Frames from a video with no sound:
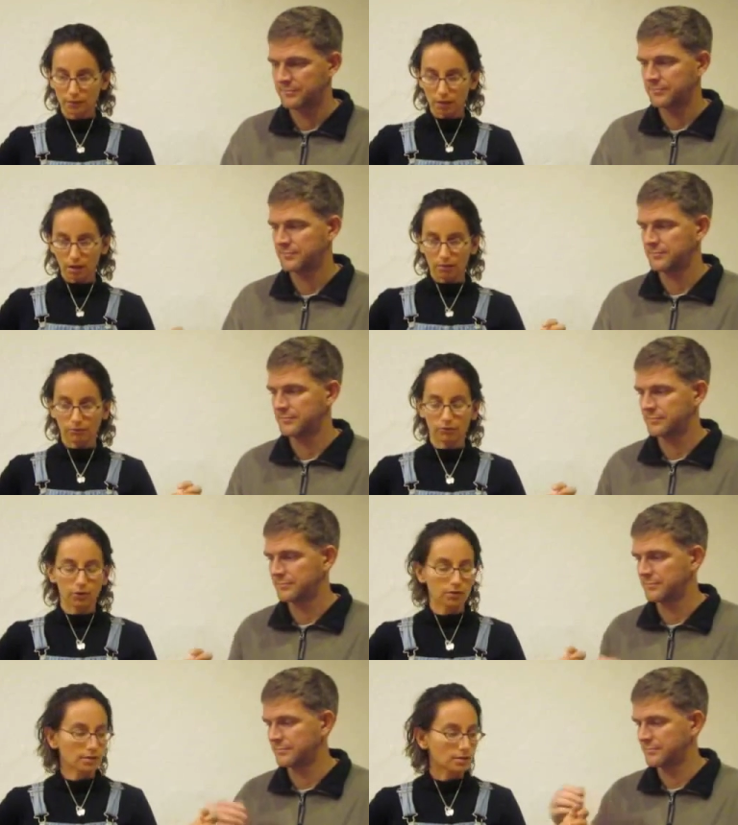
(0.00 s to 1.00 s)
Speaker 1: um,
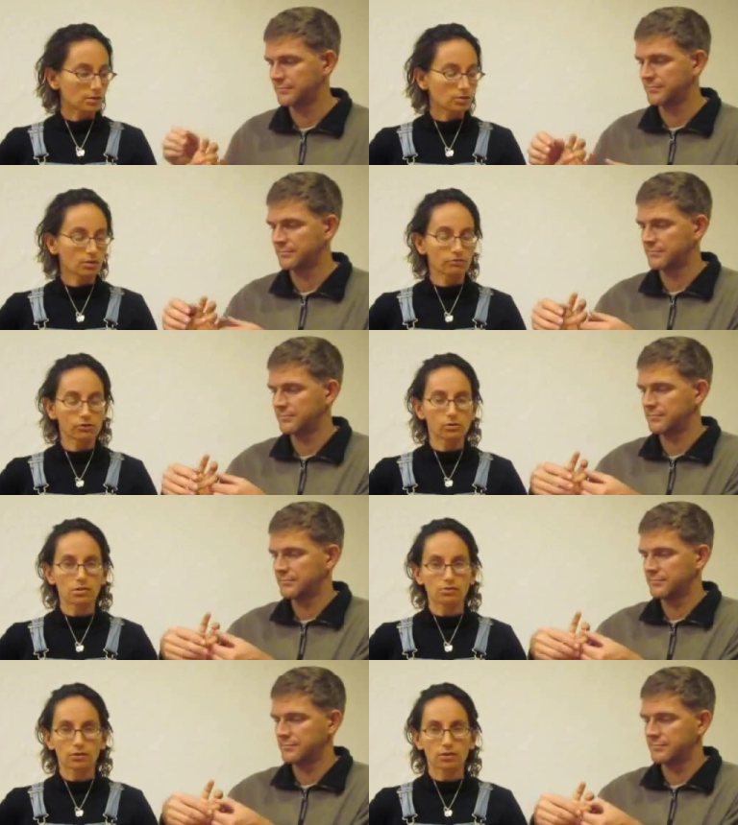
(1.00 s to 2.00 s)
first. Let's do the flukes
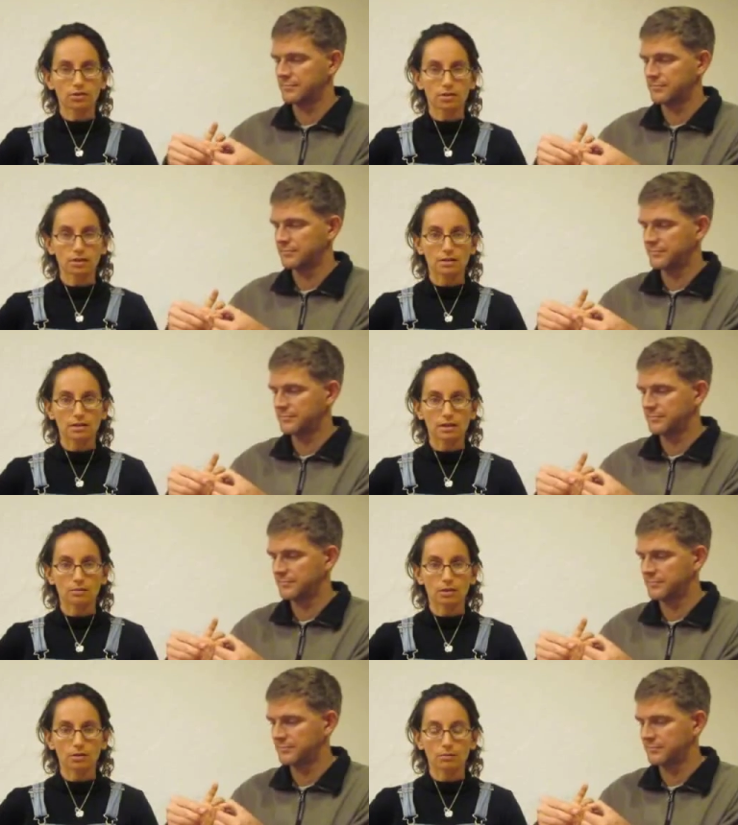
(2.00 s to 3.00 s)
first and see
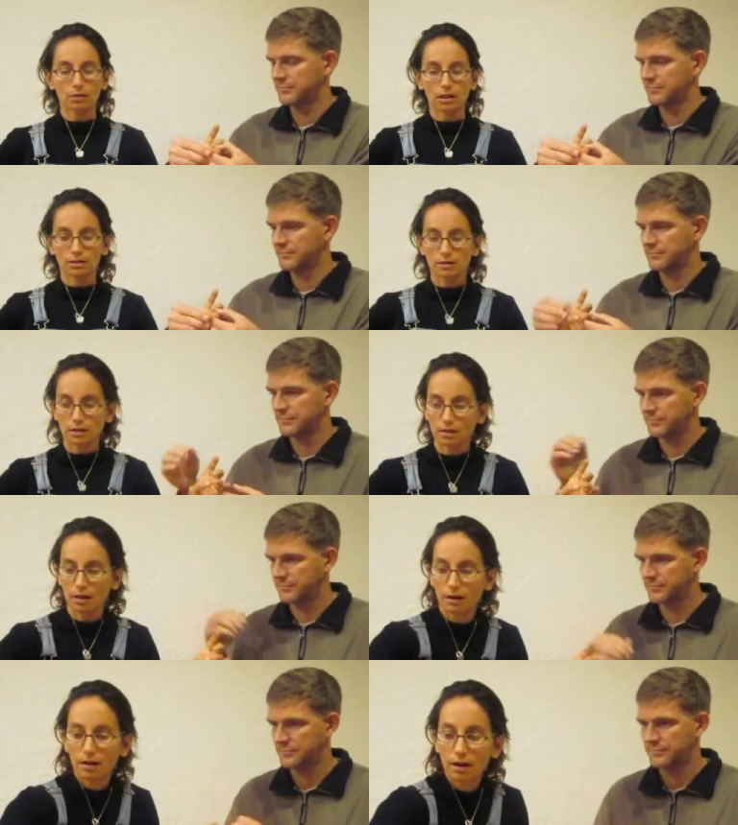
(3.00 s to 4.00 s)
what we can see
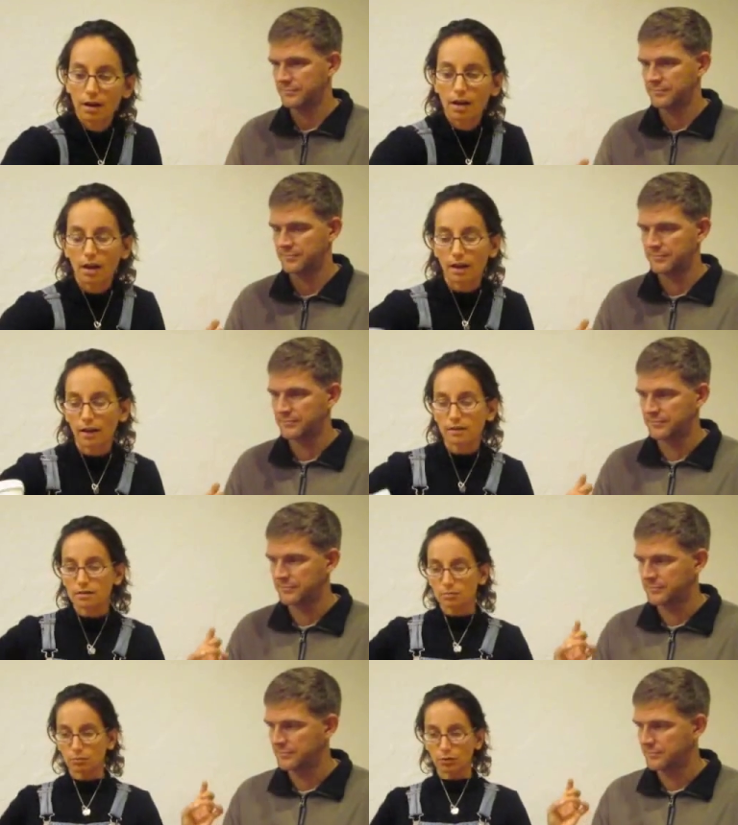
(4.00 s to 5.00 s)
there. I got
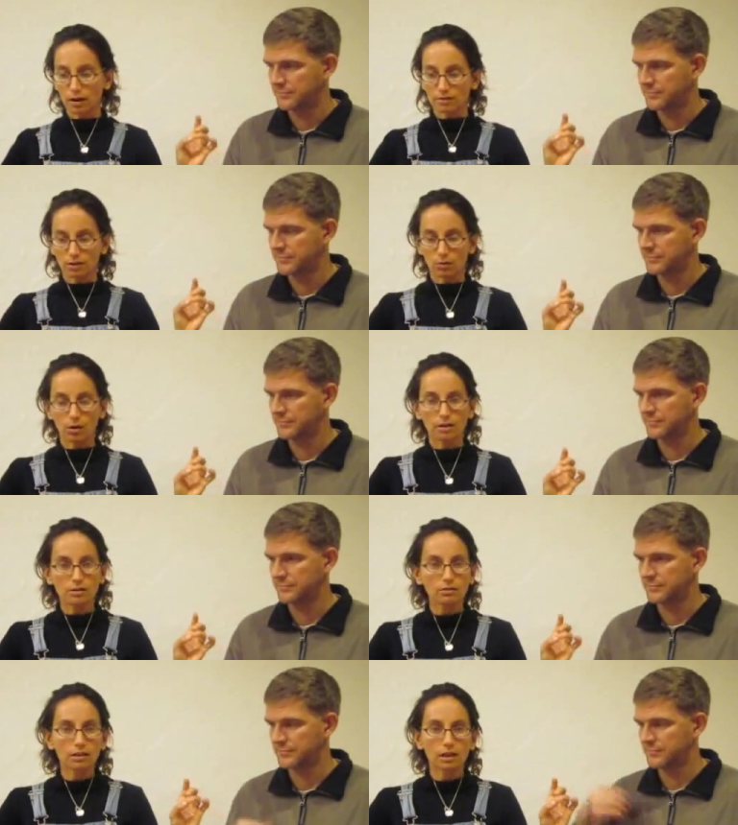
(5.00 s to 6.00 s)
some
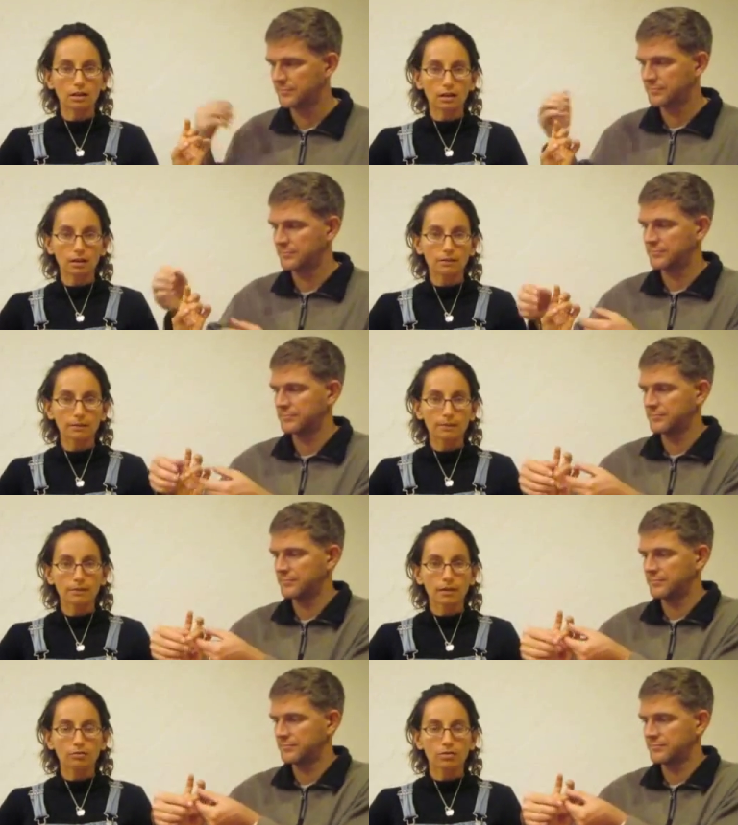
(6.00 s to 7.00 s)
praziquantel here
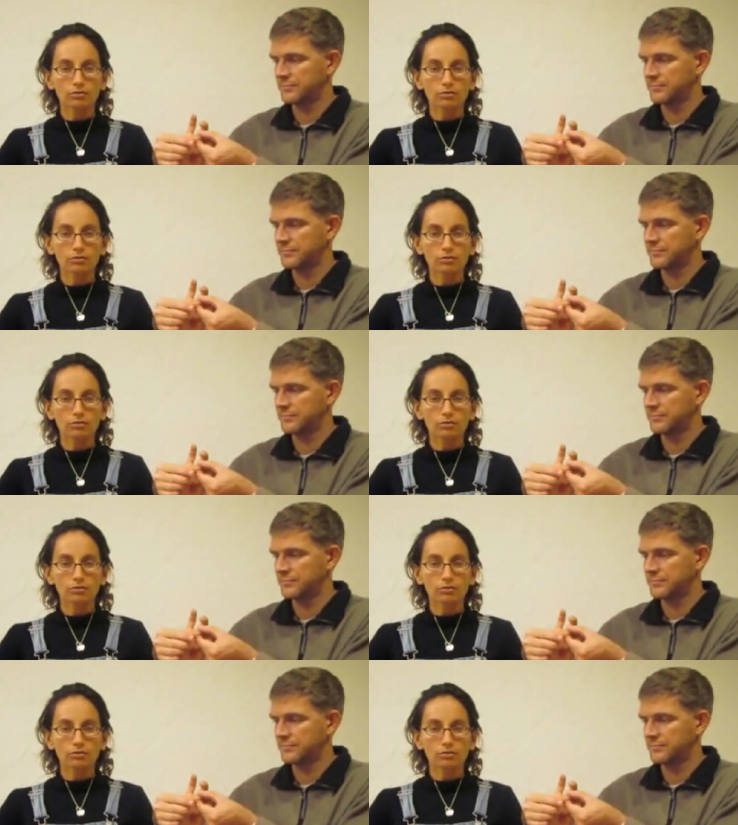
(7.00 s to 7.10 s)
for